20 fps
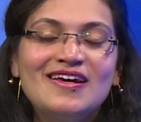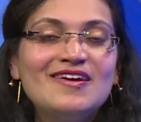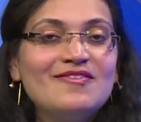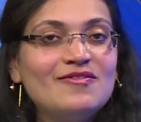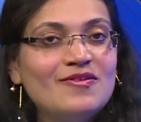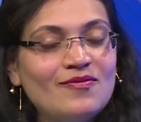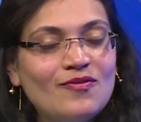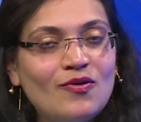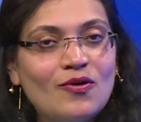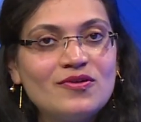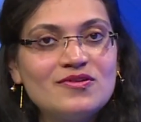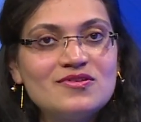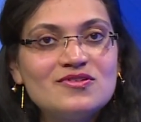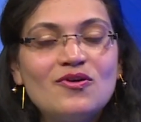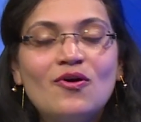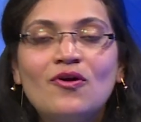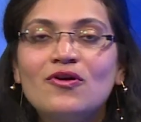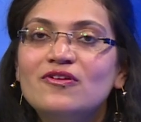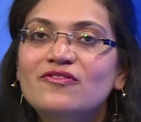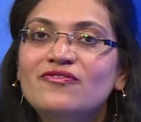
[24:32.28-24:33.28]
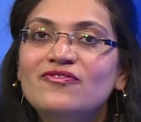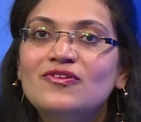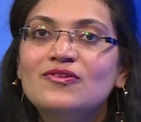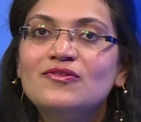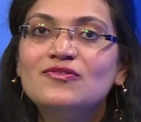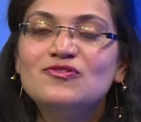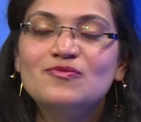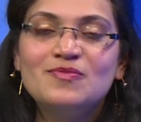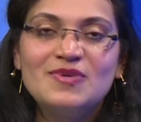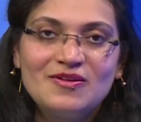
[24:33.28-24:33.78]
We want all of
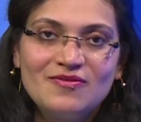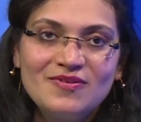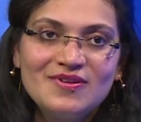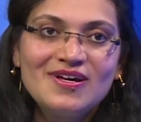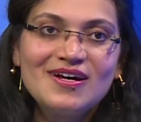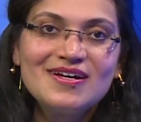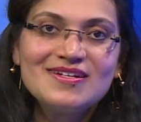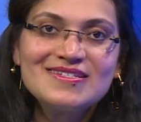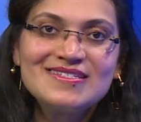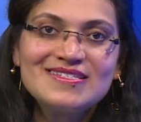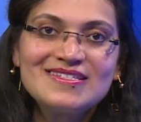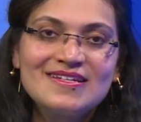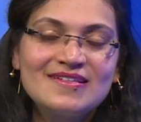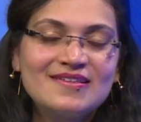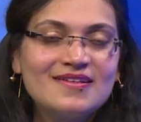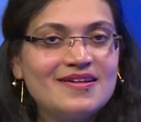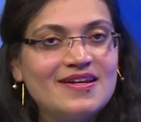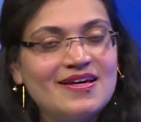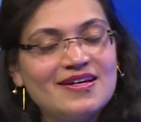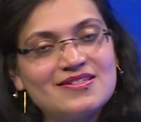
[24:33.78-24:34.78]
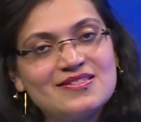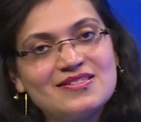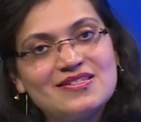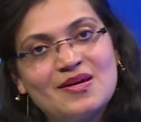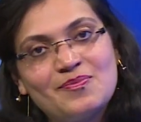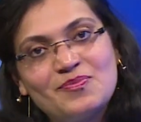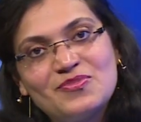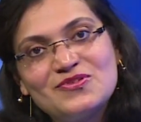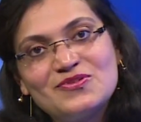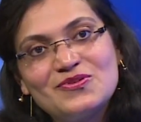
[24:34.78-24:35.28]
you to be with us in the
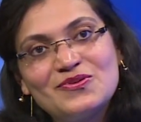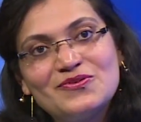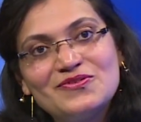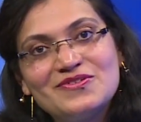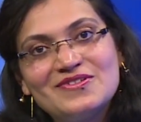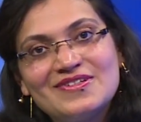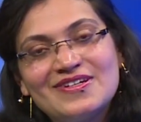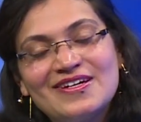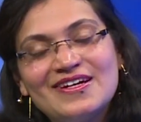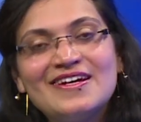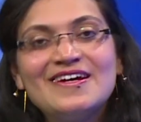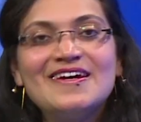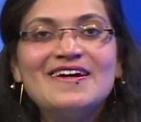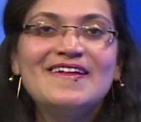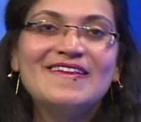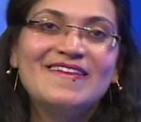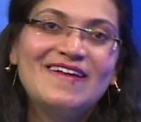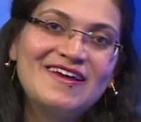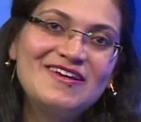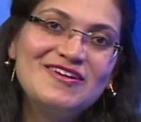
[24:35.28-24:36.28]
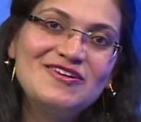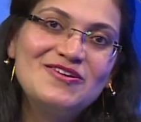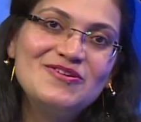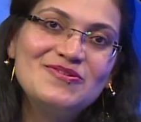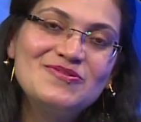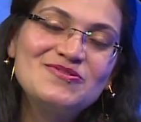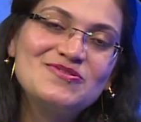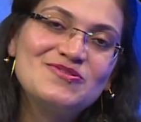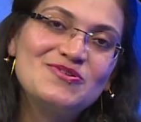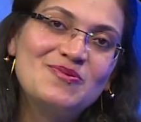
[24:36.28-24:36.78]
next episode. Thank
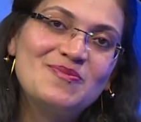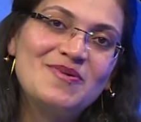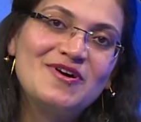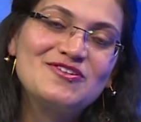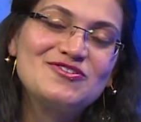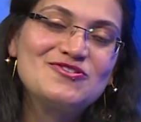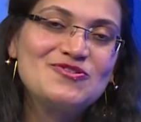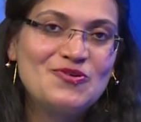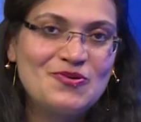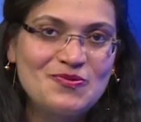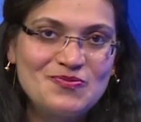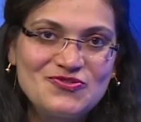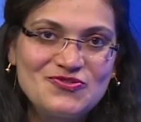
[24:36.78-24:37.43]
you so much. Om